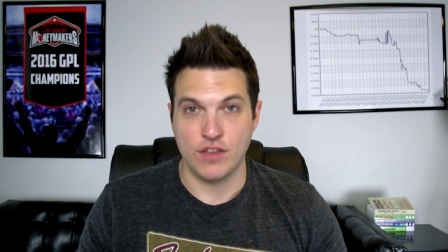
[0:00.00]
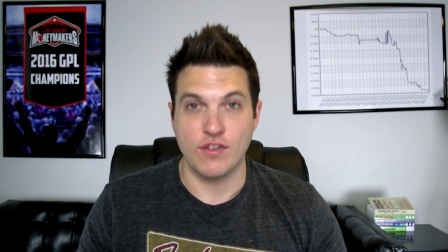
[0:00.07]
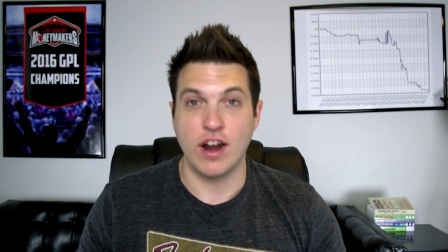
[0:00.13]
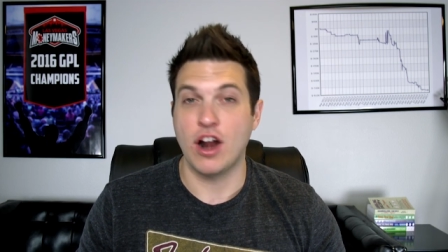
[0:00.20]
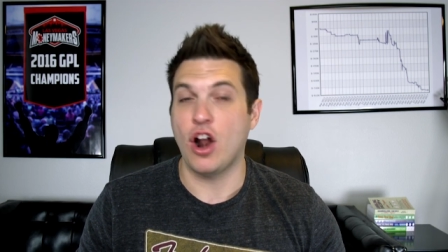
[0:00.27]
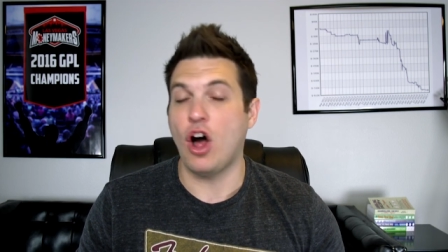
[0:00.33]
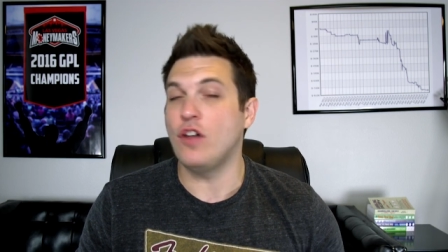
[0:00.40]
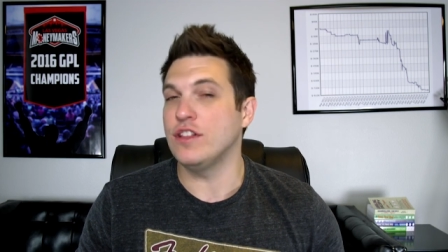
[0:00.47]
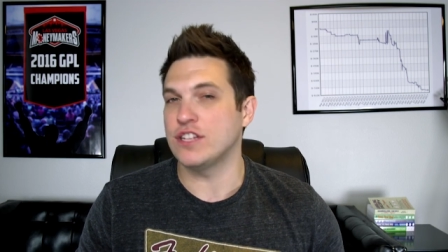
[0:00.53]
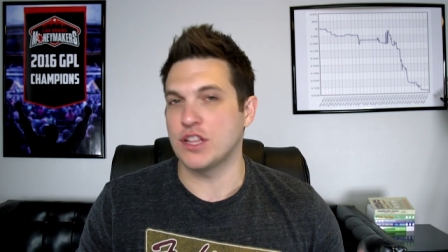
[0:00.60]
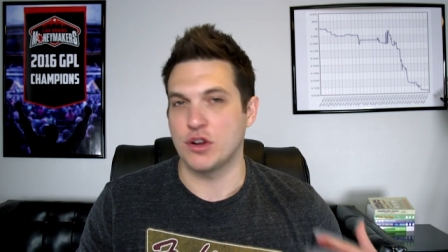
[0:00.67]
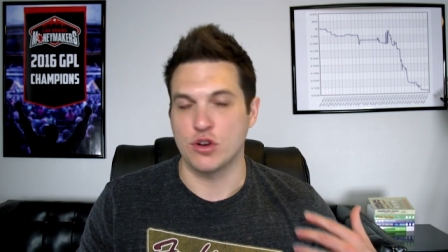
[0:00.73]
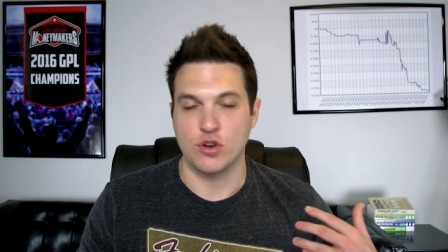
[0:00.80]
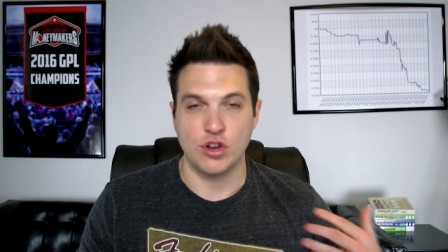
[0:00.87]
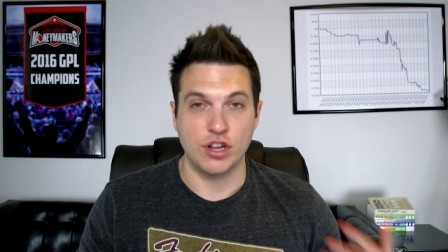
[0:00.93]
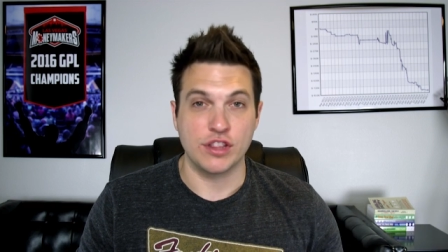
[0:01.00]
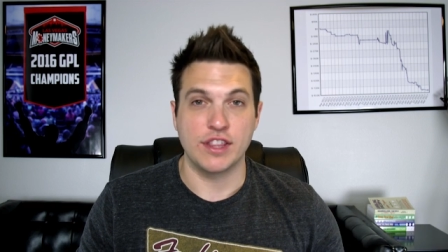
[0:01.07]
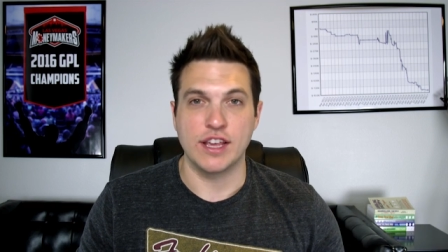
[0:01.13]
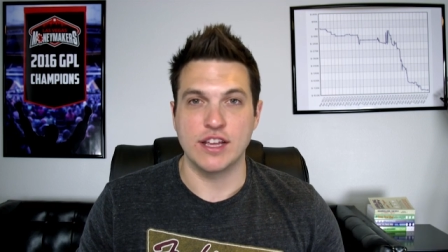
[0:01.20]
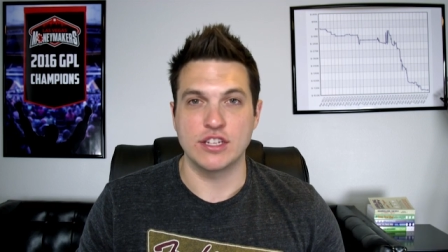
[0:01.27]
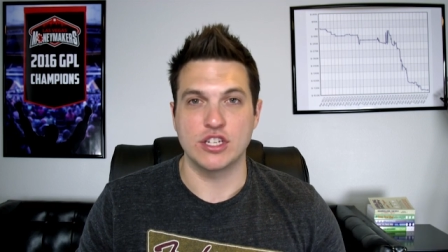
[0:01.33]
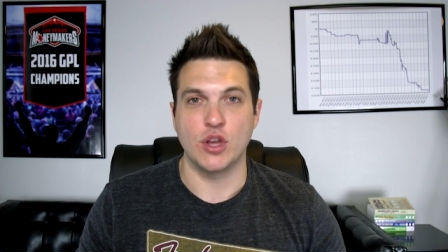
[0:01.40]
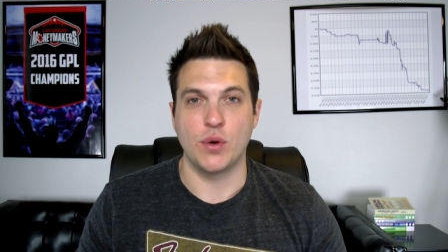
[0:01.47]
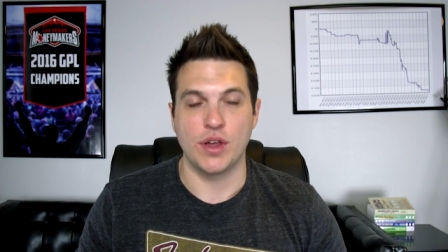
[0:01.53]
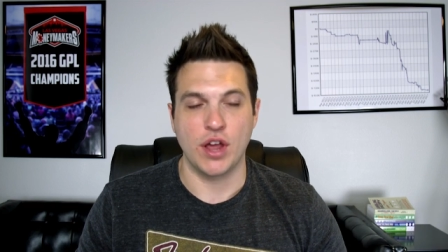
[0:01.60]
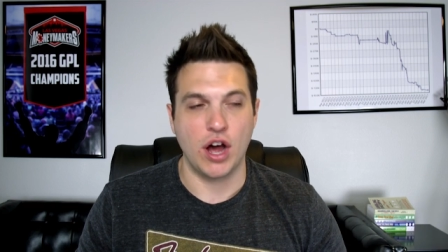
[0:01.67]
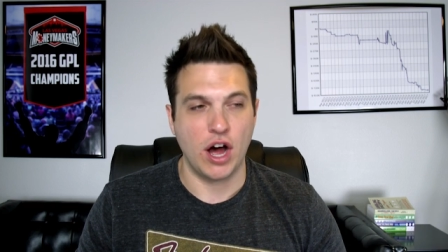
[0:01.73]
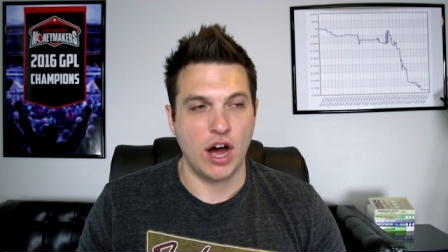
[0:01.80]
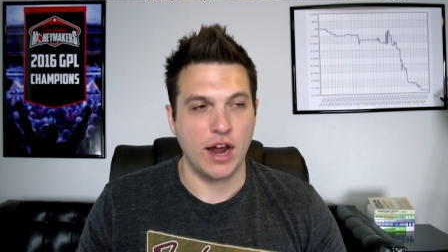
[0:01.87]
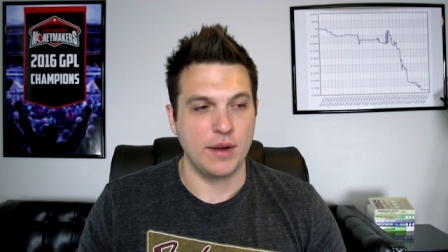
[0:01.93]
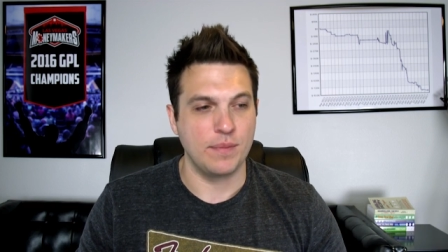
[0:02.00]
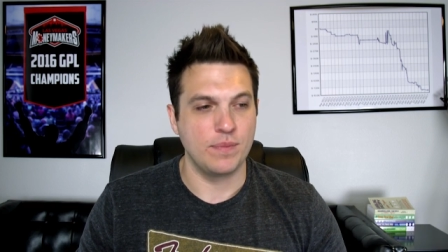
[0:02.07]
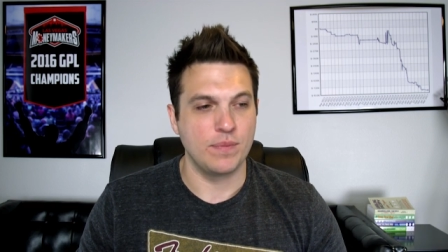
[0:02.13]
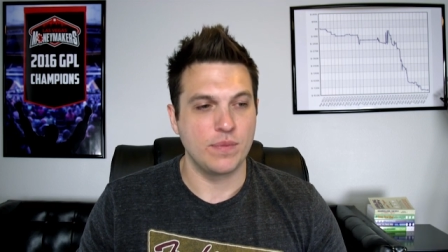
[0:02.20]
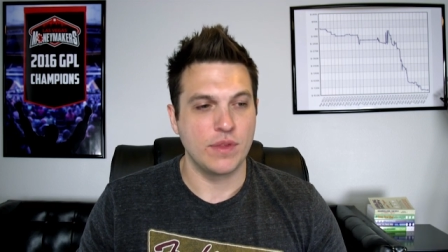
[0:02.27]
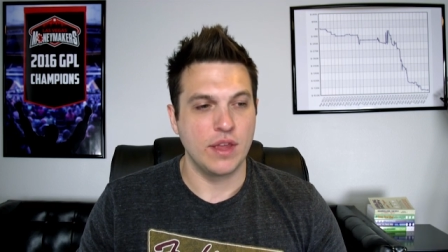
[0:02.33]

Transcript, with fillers: You've got all these other good things going on.